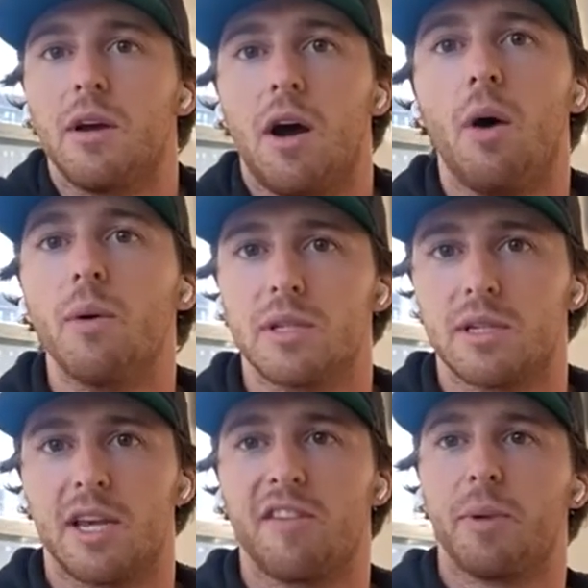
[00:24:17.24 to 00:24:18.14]
always a
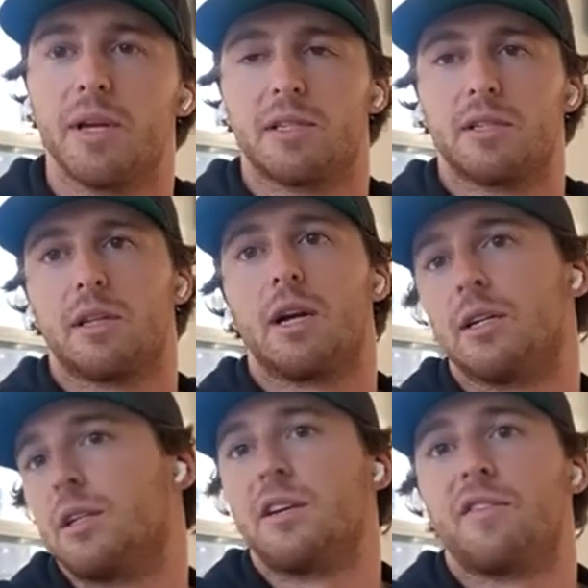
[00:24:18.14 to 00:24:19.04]
safe place to
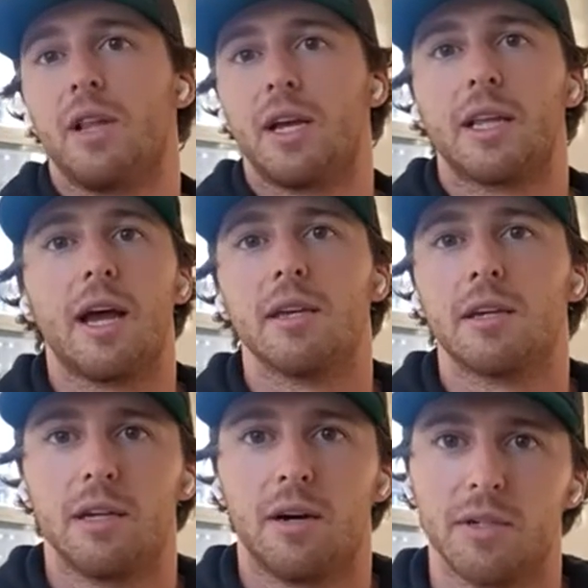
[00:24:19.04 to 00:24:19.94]
start. And then if you like that, you
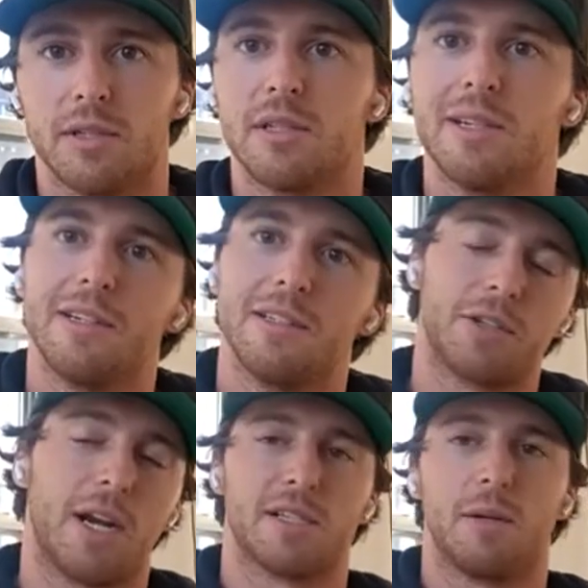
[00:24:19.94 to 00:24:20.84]
can always
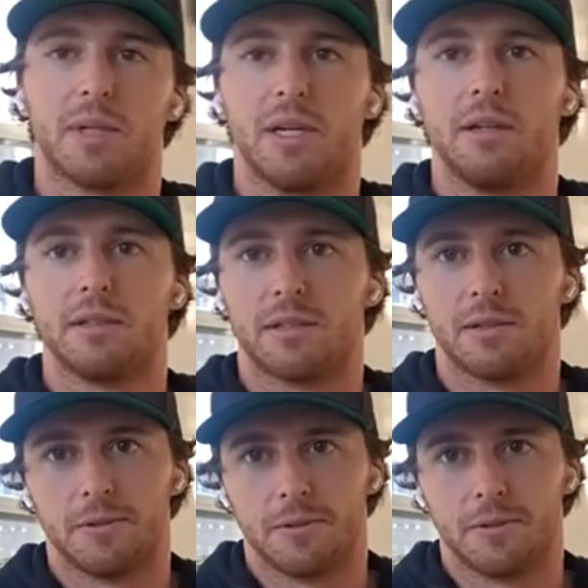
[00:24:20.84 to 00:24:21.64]
try something else.